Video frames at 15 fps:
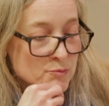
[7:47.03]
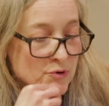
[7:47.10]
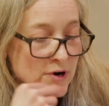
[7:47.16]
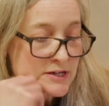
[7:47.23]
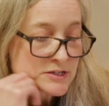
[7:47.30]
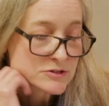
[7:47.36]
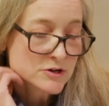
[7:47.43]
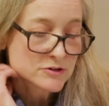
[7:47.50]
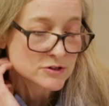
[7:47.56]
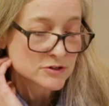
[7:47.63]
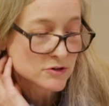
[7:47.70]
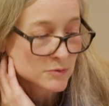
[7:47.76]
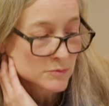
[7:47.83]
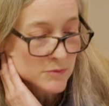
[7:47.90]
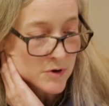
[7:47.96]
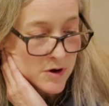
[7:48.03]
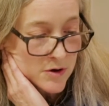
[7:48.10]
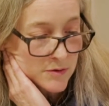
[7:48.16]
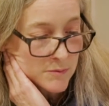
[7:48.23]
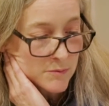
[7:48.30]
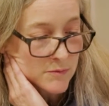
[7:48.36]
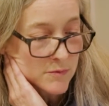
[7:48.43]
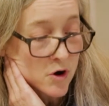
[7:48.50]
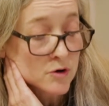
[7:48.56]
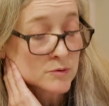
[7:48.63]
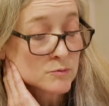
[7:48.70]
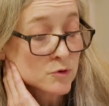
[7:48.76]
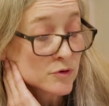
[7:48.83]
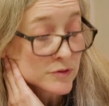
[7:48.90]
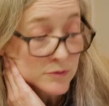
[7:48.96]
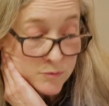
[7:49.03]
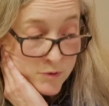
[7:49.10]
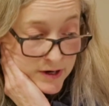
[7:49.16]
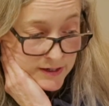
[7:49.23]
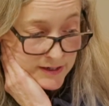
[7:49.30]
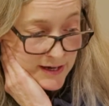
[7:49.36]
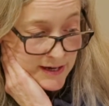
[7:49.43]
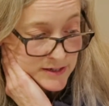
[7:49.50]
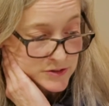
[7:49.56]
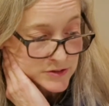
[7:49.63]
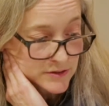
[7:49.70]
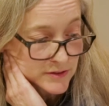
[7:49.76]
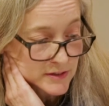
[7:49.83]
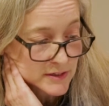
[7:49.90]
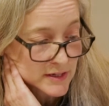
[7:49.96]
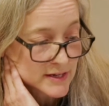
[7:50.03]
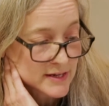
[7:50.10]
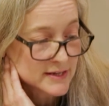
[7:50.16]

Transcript: Price noted on more than one occasion that